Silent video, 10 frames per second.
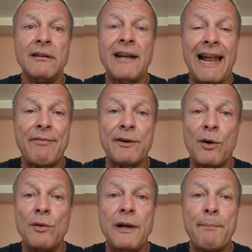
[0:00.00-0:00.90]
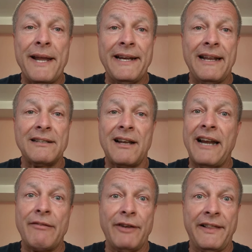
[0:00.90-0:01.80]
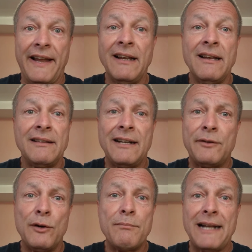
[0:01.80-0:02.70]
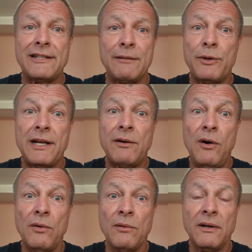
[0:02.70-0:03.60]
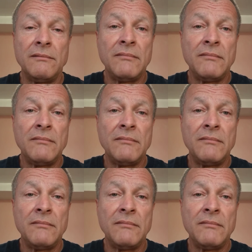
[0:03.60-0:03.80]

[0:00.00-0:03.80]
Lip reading: have their own opinions on everything that don't match up with our own